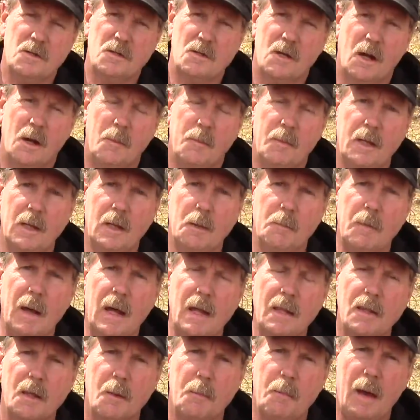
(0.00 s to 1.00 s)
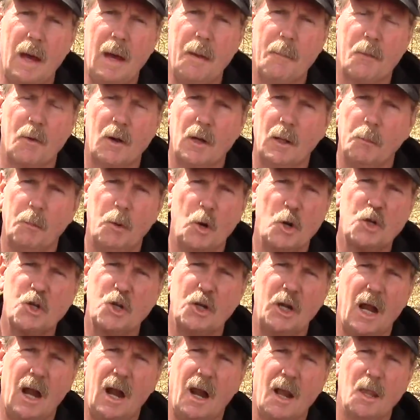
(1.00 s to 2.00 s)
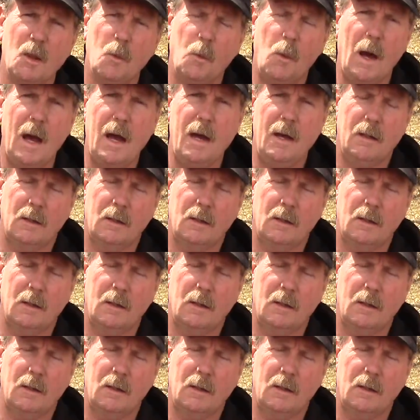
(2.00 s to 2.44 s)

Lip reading: sharp, it'll bend the paper, it'll push it out of the way,